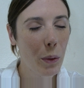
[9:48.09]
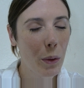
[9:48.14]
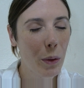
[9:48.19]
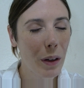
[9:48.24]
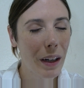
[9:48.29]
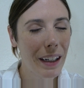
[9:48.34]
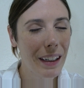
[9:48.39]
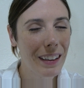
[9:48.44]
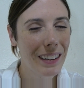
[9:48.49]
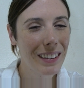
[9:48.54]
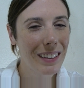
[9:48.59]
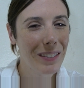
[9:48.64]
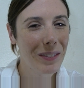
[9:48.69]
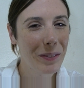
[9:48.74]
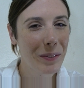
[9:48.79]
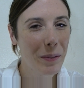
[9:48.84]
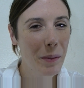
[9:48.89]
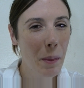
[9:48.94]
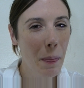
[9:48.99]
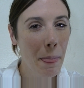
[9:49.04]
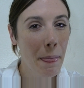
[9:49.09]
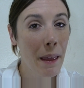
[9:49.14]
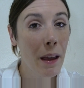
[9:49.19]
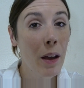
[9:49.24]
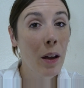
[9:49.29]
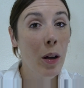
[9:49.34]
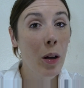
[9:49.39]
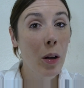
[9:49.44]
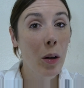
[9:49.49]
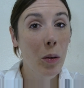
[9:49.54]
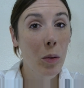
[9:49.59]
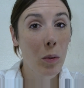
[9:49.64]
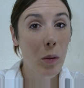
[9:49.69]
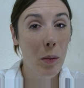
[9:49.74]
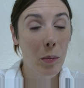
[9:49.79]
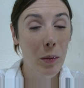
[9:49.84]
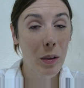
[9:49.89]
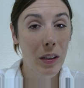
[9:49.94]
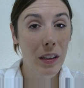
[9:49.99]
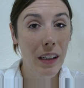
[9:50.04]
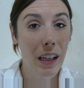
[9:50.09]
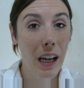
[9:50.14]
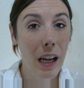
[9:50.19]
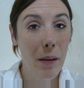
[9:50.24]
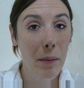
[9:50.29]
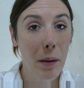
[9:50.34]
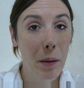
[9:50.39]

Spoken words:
Great. One more time,